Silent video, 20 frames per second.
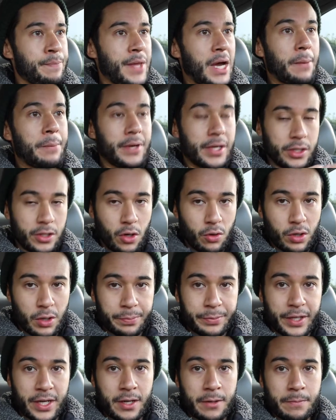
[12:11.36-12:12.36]
I'm gonna go up
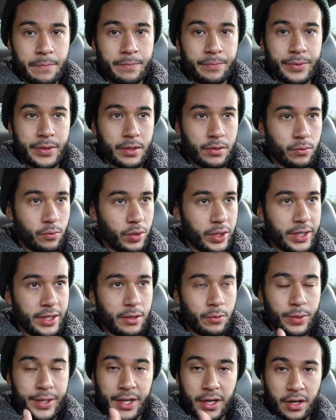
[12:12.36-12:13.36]
there, we're
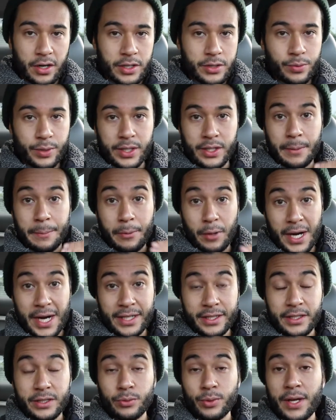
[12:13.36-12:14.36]
gonna rehearse, we're gonna
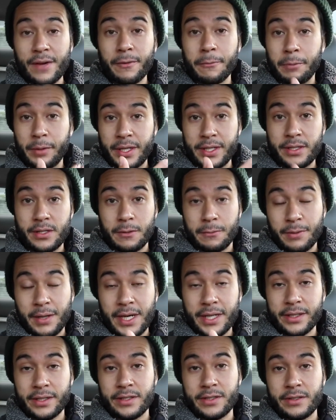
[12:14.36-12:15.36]
practice, we have a place to
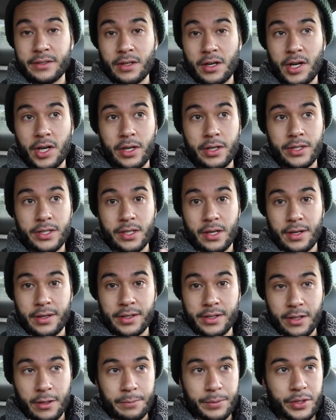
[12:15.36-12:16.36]
practice our
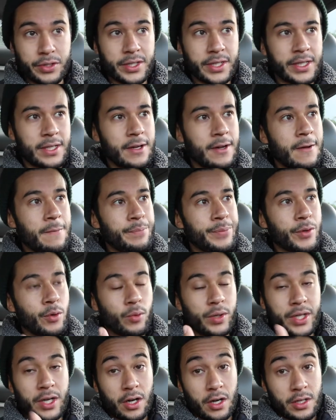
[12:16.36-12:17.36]
songs, our music,
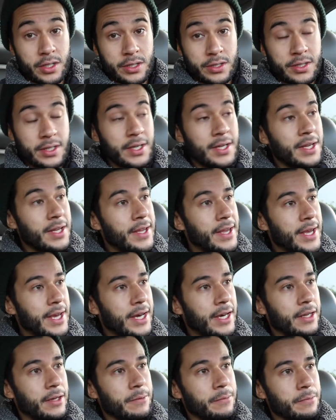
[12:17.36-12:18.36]
rehearse
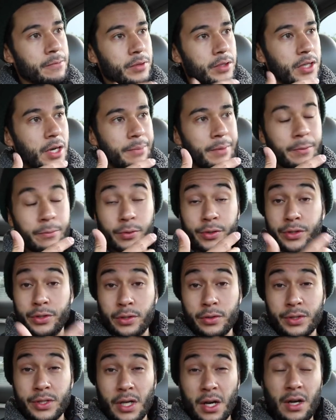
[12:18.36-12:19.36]
and come up with
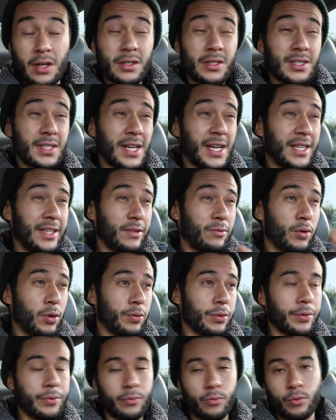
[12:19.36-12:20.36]
new songs and then
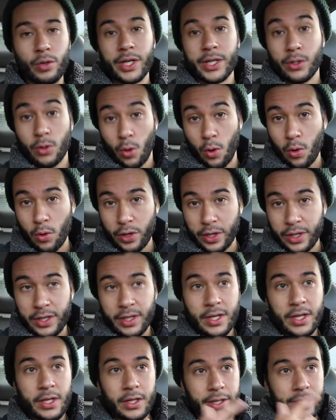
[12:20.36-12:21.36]
when we record,
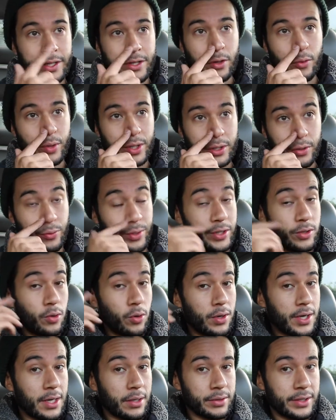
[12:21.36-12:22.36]
either we could
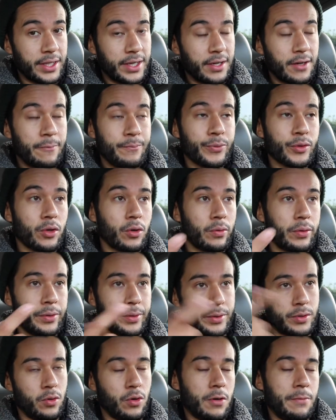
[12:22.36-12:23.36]
record out there or we
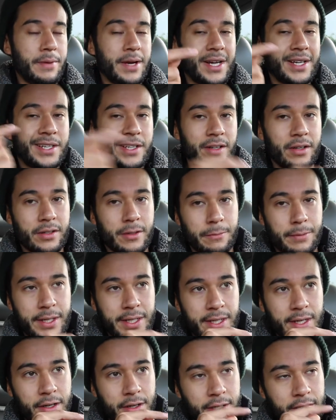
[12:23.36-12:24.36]
record back here in the
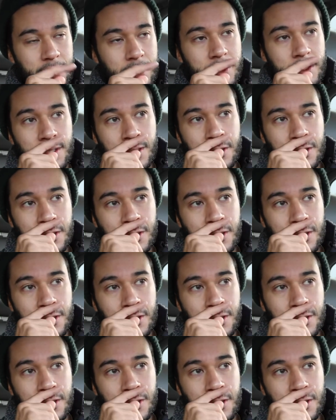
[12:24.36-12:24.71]
Bay Area.